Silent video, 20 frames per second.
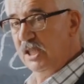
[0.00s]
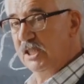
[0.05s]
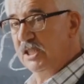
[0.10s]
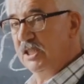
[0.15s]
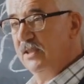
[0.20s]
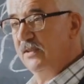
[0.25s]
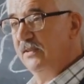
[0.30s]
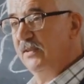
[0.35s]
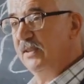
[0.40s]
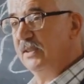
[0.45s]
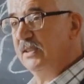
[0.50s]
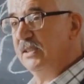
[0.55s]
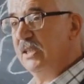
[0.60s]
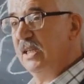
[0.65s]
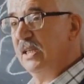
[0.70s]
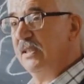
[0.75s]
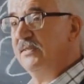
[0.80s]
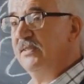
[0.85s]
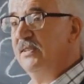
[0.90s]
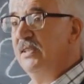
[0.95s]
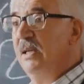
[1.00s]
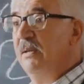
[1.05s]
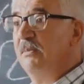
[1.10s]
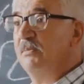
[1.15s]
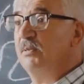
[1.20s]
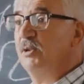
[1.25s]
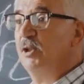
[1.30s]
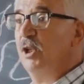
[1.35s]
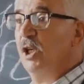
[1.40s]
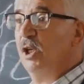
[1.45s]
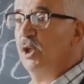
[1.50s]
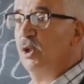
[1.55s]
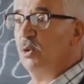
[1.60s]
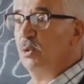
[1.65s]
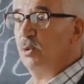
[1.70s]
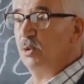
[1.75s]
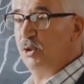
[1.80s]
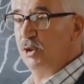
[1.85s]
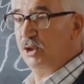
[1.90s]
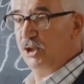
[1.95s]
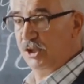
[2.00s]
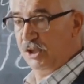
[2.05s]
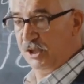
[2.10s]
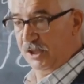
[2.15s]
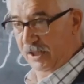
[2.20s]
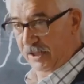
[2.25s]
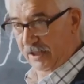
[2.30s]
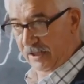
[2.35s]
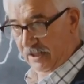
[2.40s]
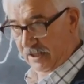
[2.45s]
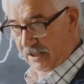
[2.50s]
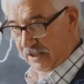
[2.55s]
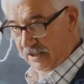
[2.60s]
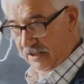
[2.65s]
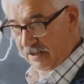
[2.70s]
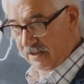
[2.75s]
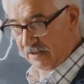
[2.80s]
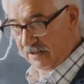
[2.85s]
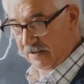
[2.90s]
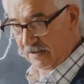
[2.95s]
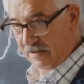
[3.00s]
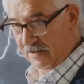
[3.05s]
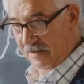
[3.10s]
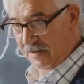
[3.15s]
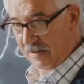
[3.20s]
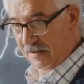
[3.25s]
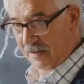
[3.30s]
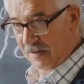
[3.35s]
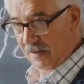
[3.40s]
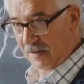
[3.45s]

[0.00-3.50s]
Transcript: of nurses and teachers had negatively geared properties because they earn a lot